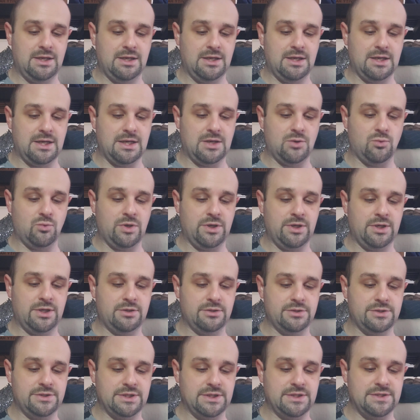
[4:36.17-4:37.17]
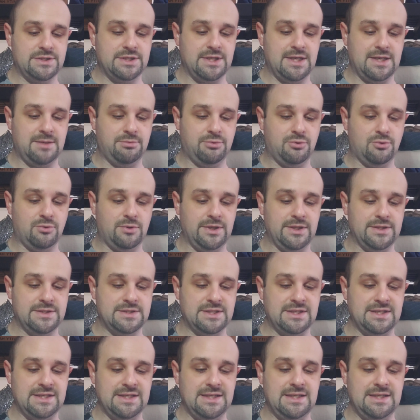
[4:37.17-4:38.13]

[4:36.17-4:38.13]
168 points, an